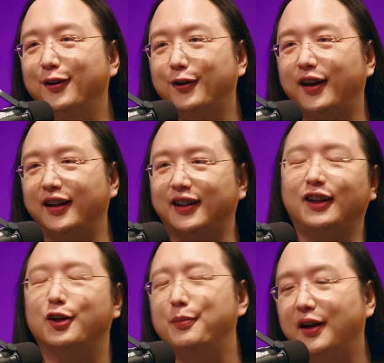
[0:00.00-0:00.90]
or I
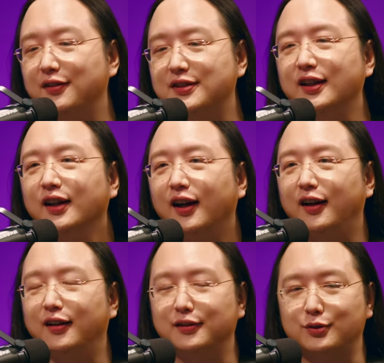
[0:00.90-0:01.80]
care about
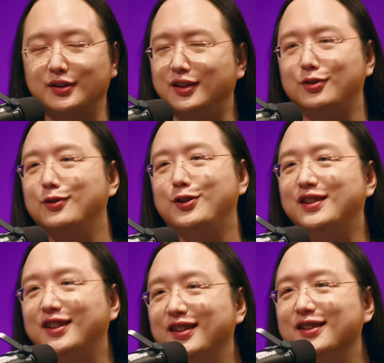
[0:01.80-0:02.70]
uh, transitional
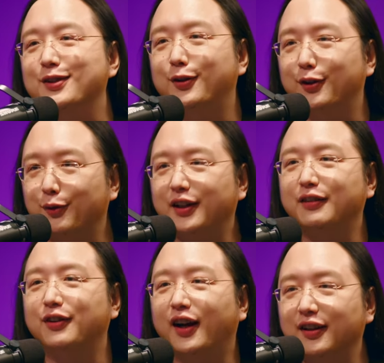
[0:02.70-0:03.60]
justice or mm.
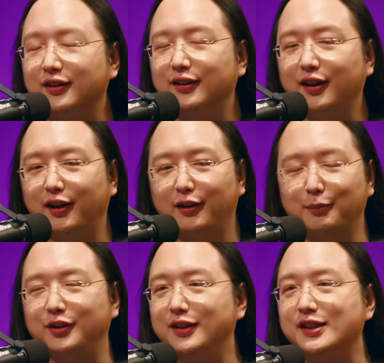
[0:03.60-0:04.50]
whatever other
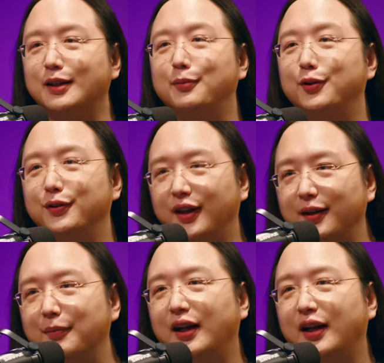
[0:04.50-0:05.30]
multi-syllable um, mm.